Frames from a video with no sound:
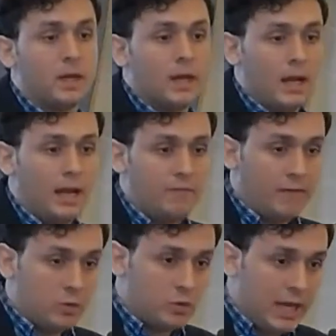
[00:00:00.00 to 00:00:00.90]
If
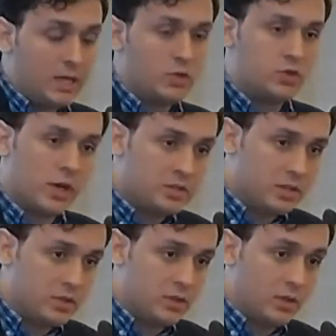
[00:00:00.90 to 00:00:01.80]
you take just
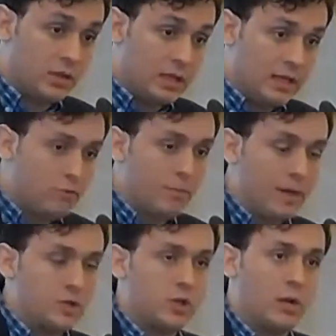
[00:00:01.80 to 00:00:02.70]
the
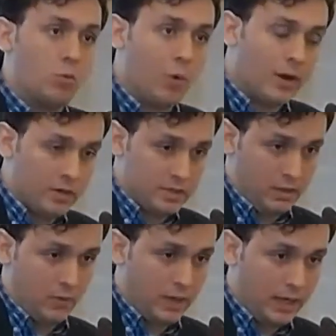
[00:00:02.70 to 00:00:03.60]
information and where it is
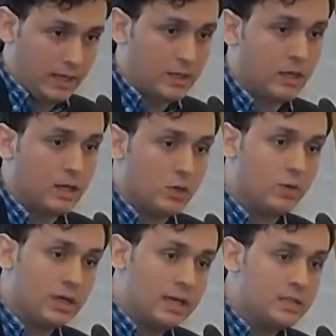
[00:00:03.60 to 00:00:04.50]
located, you
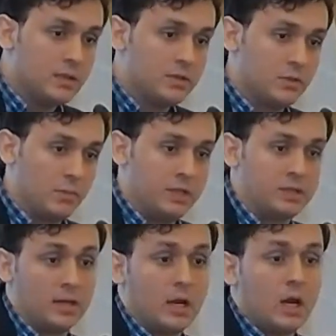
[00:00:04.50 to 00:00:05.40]
can easily surmise
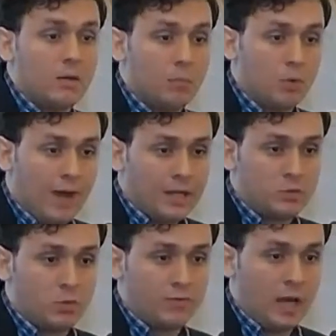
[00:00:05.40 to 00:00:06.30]
that Morales
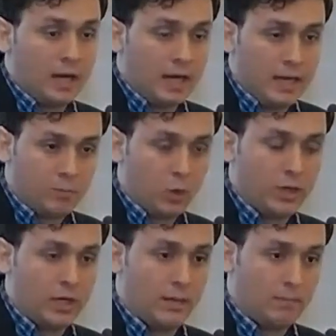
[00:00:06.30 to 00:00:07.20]
would have got a
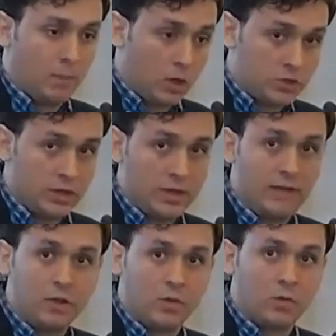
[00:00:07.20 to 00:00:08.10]
9.9 margin if
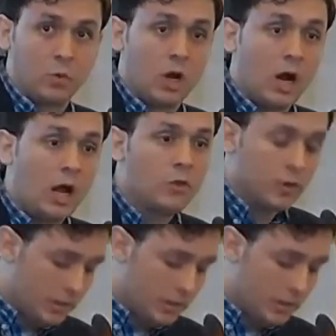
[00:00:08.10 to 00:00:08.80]
there were other